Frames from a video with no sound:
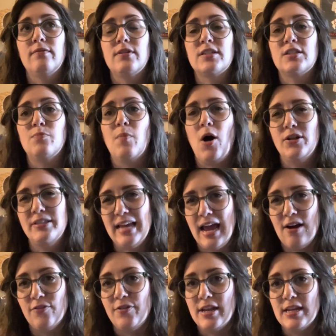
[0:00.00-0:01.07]
small
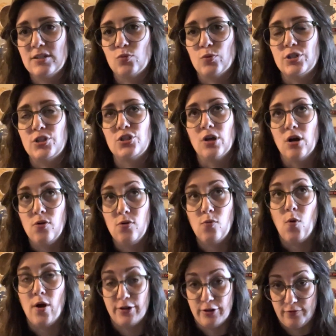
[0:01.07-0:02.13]
townness was so
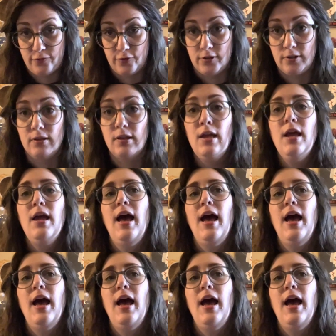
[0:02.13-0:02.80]
wonderful.